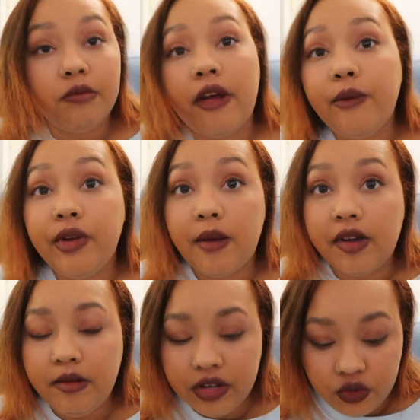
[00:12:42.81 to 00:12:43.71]
buddy read I'm
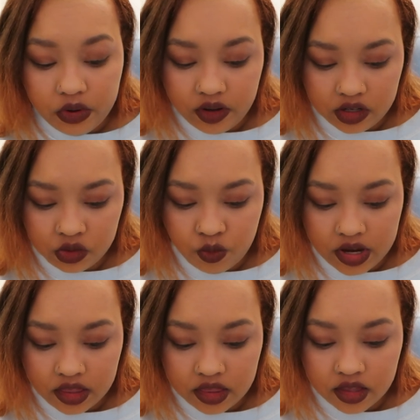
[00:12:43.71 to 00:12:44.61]
going to be doing is
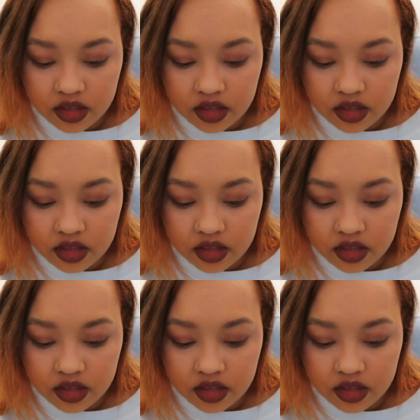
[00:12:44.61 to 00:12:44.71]
with